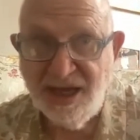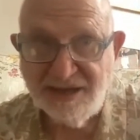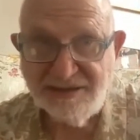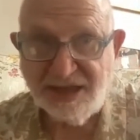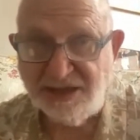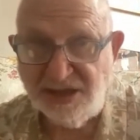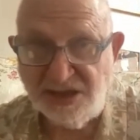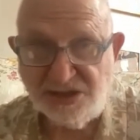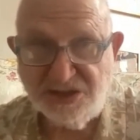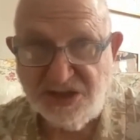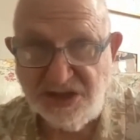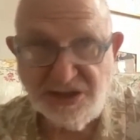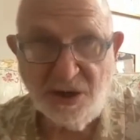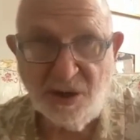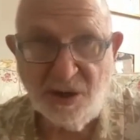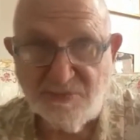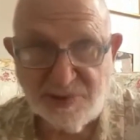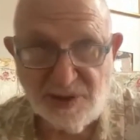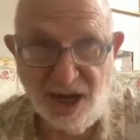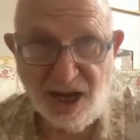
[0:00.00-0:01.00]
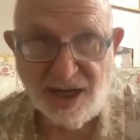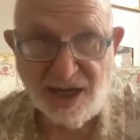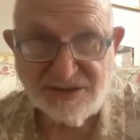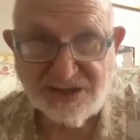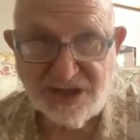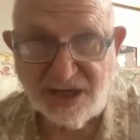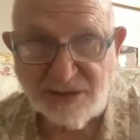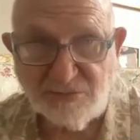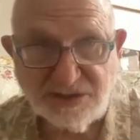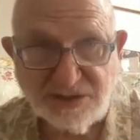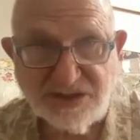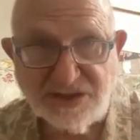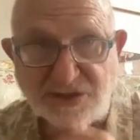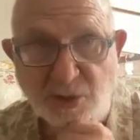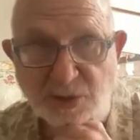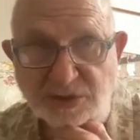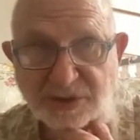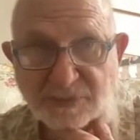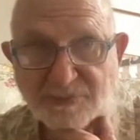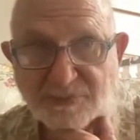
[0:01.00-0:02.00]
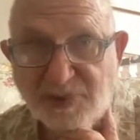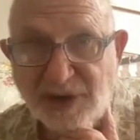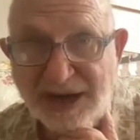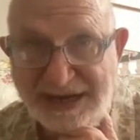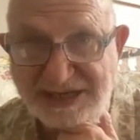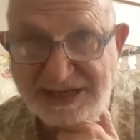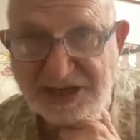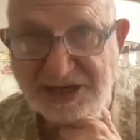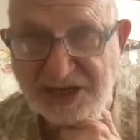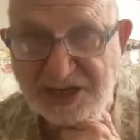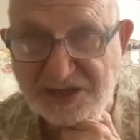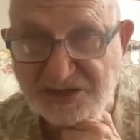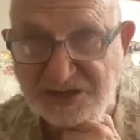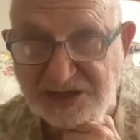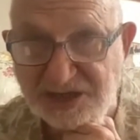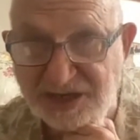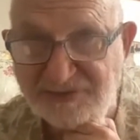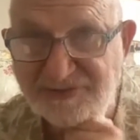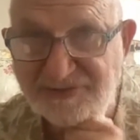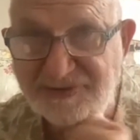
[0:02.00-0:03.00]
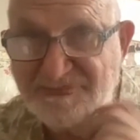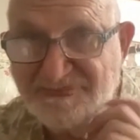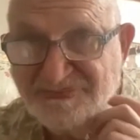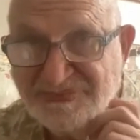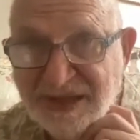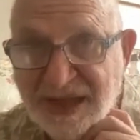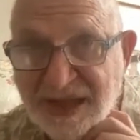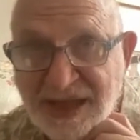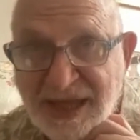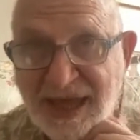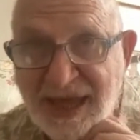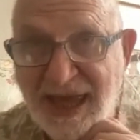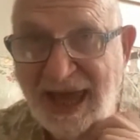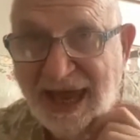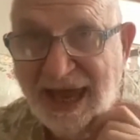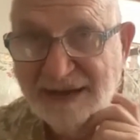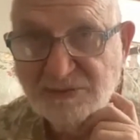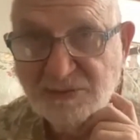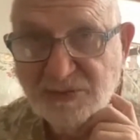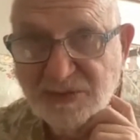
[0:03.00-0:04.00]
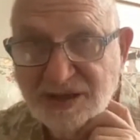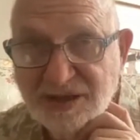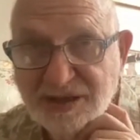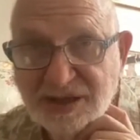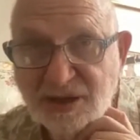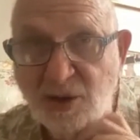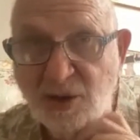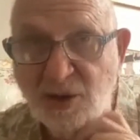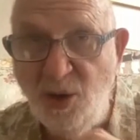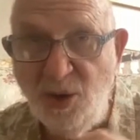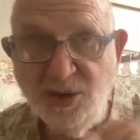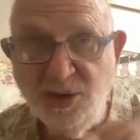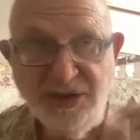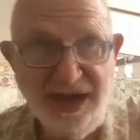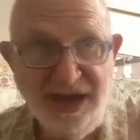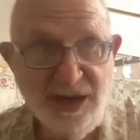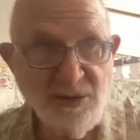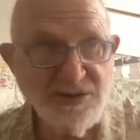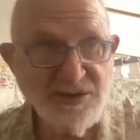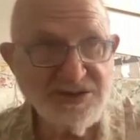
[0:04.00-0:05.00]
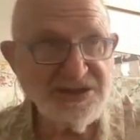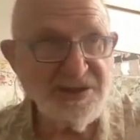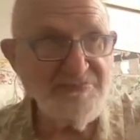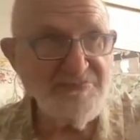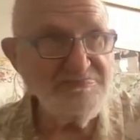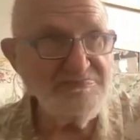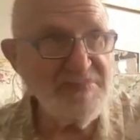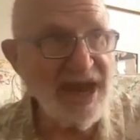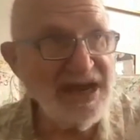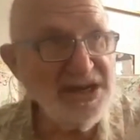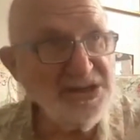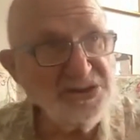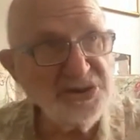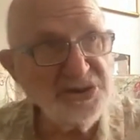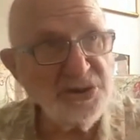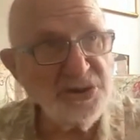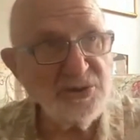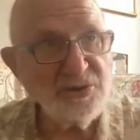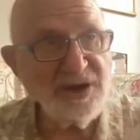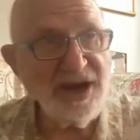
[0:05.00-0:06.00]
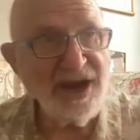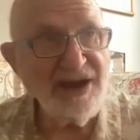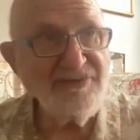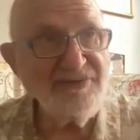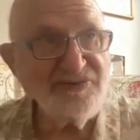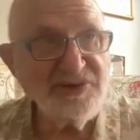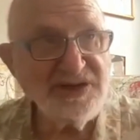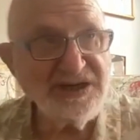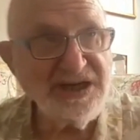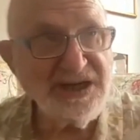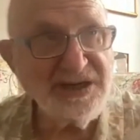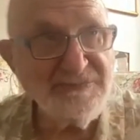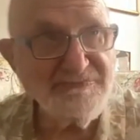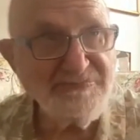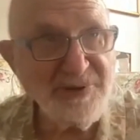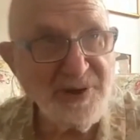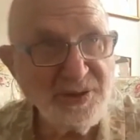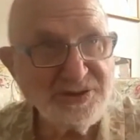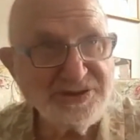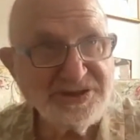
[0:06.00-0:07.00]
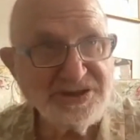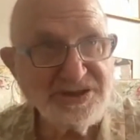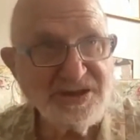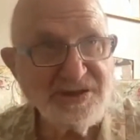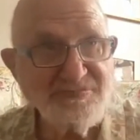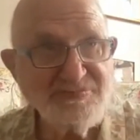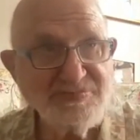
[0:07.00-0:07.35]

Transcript: than the Genome Project, which is called the Brain Initiative. Mm-hmm. And the goal there is to measure every impulse in the